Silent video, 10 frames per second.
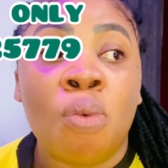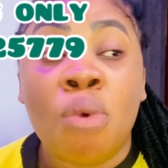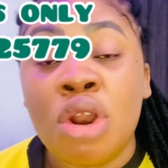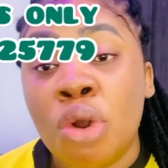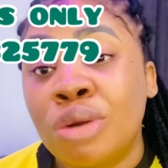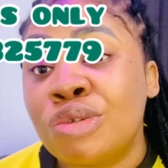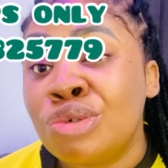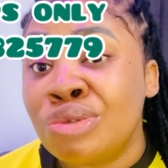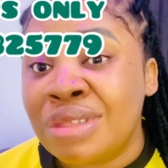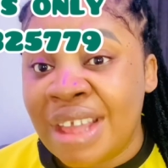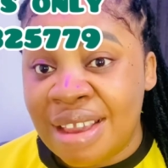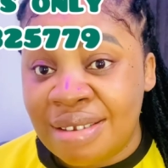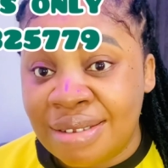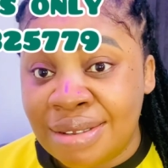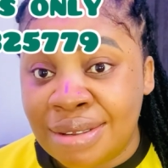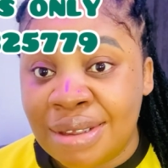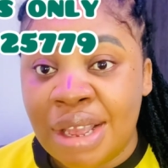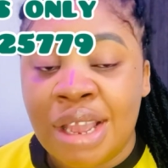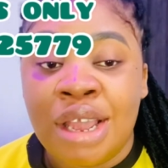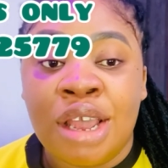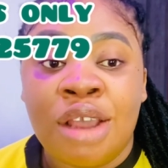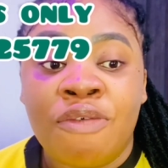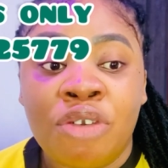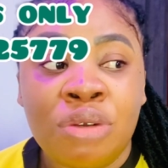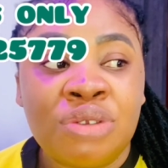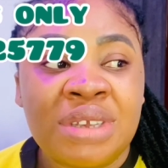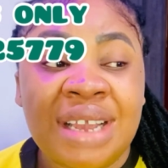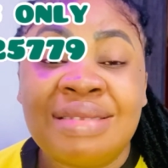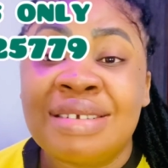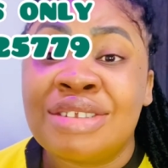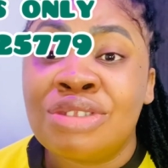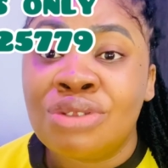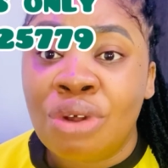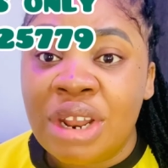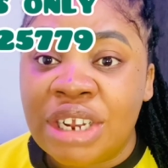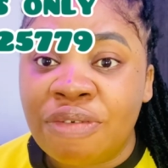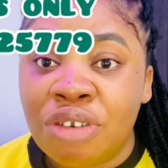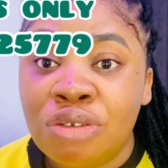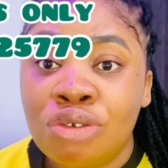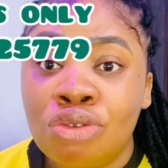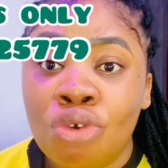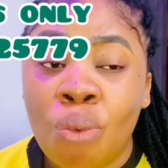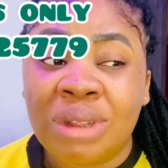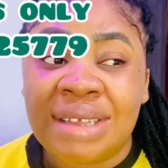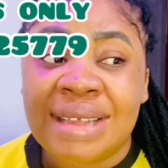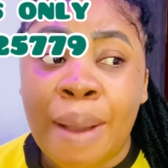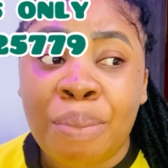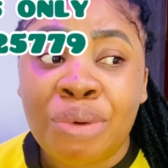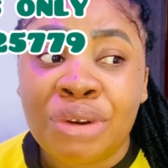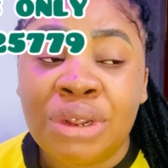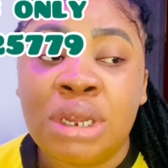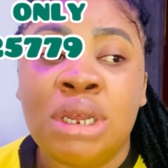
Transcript: one or two things for you to get this knowledge, for you to know what has happened